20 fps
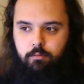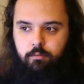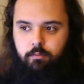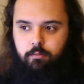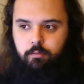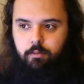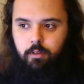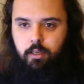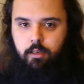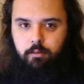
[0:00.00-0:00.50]

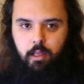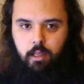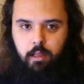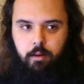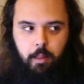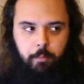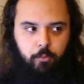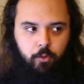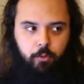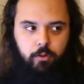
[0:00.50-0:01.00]
and I'm
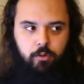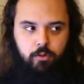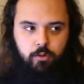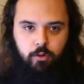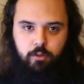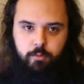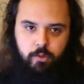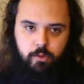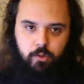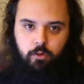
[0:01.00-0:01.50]
going to the
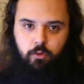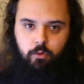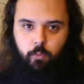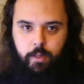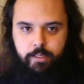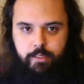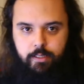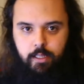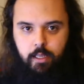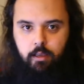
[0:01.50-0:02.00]
hospital on
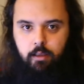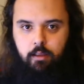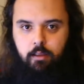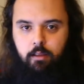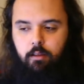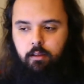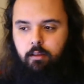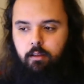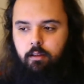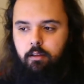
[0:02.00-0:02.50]
Wednesday.
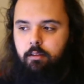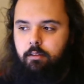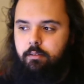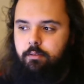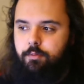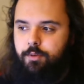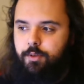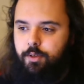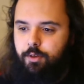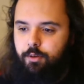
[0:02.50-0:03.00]

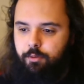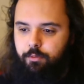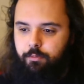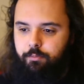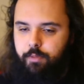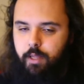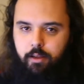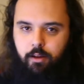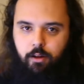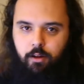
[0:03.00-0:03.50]
So I
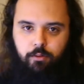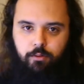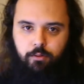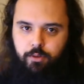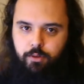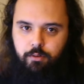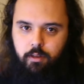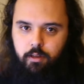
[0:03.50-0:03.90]
can't do that.